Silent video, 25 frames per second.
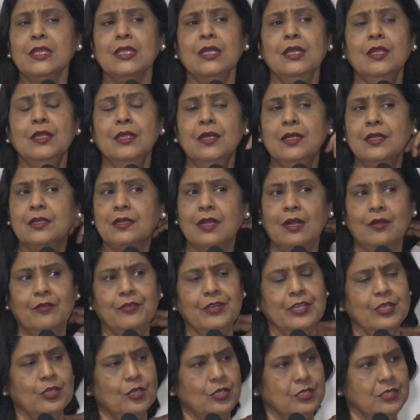a
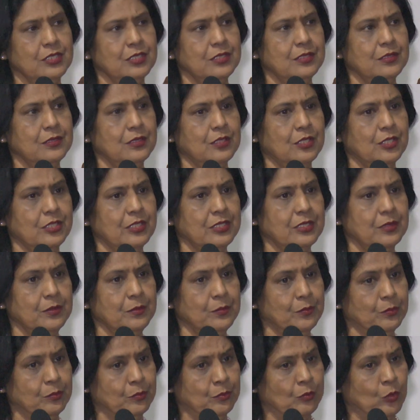covering on
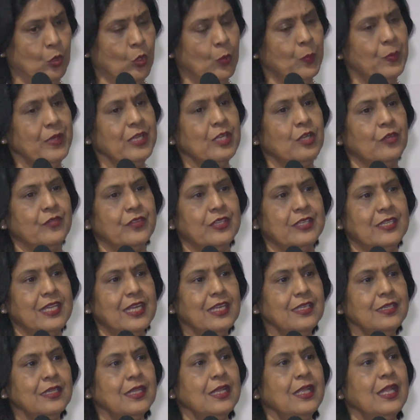the opening of the
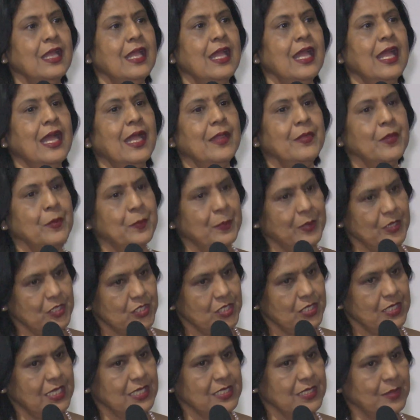duct, and the
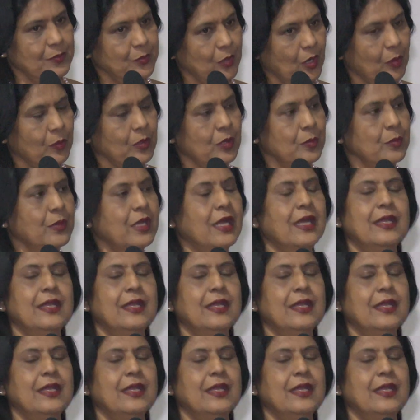patient has a problem.